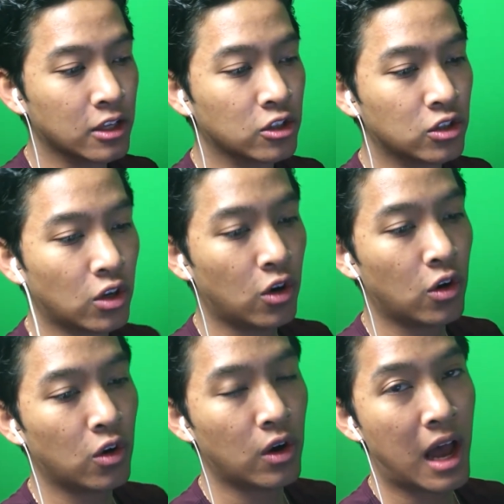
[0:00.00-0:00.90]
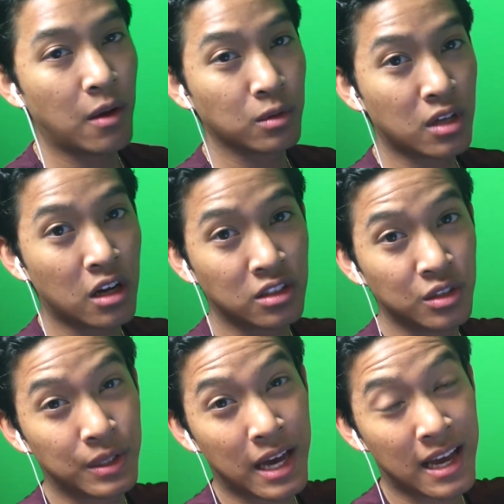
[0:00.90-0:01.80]
So I will talk to
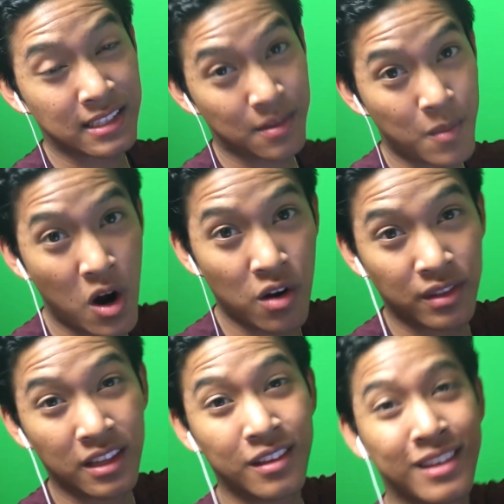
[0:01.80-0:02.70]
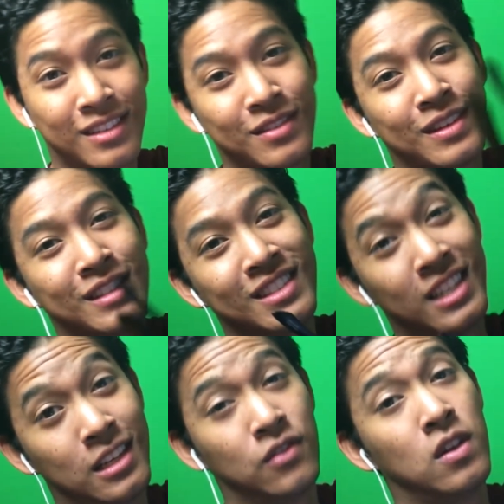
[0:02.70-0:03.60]
you guys tomorrow. Thank you guys for watching
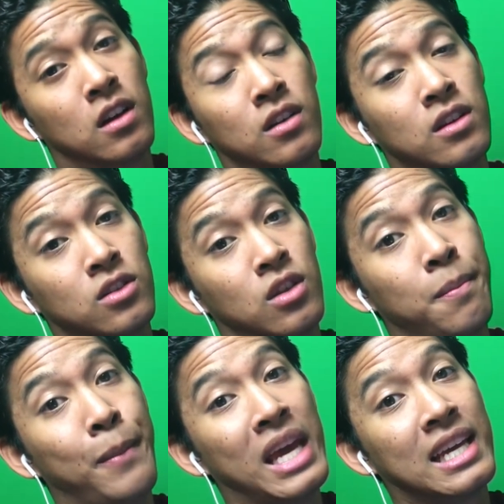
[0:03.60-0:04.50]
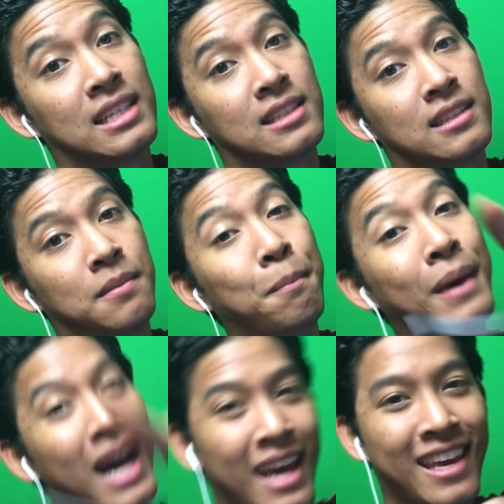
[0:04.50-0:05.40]
today's vlog. You guys are the best.
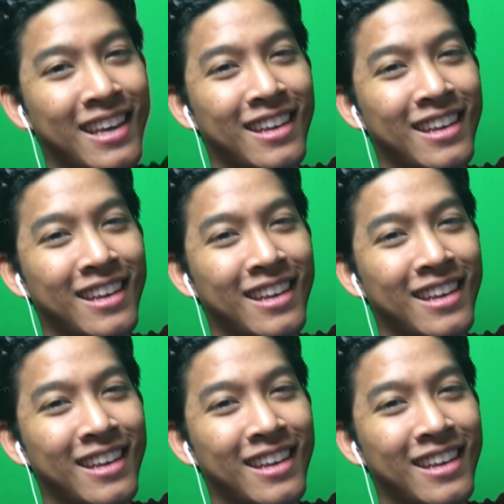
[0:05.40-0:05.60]
Bye.